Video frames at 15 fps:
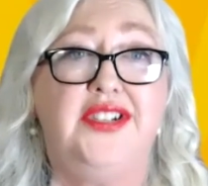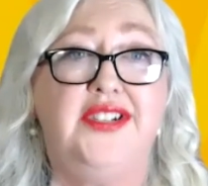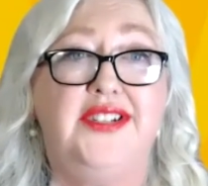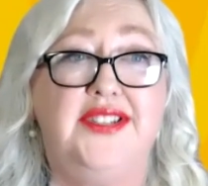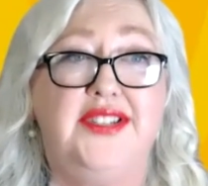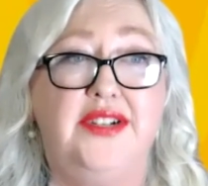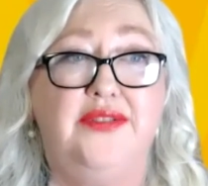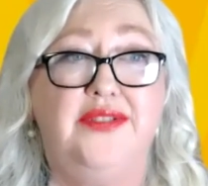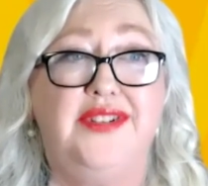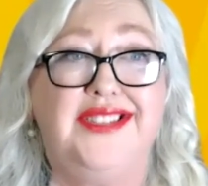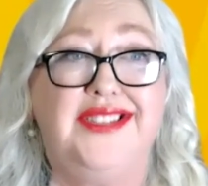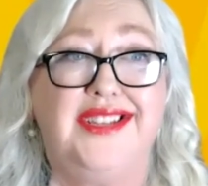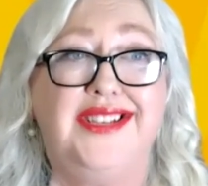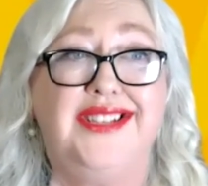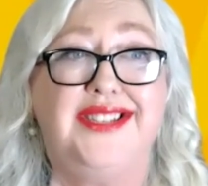and the
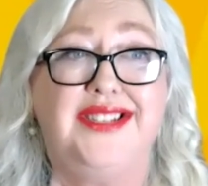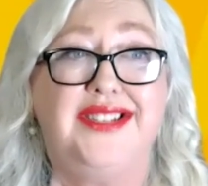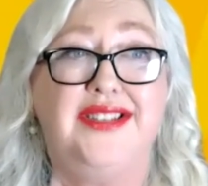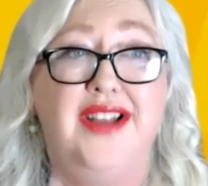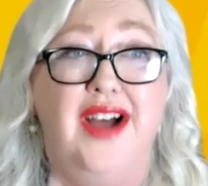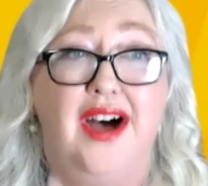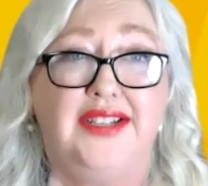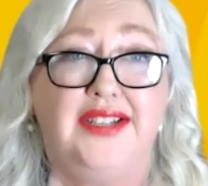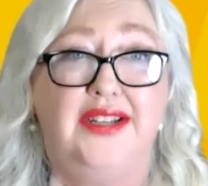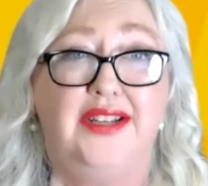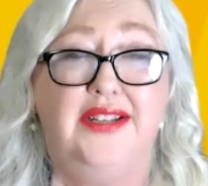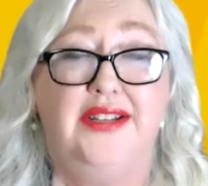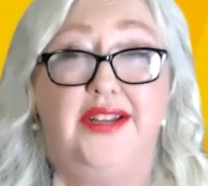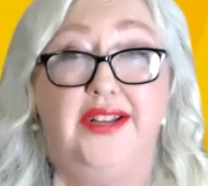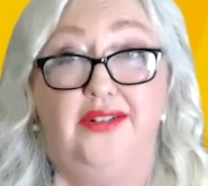series is not
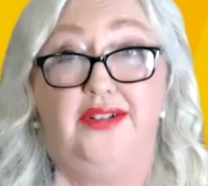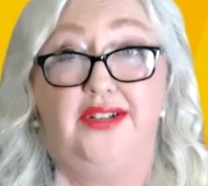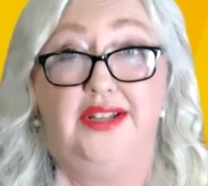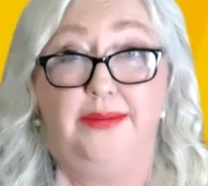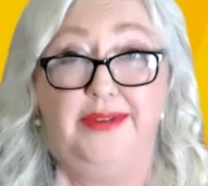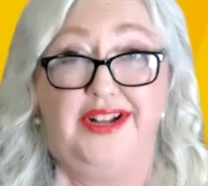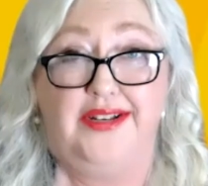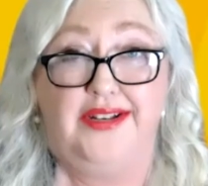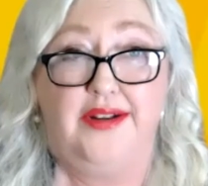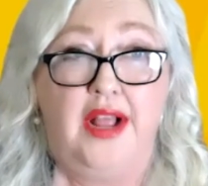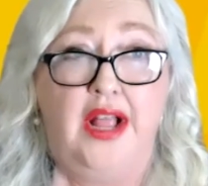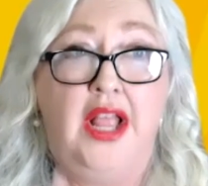in Kindle Unlimited.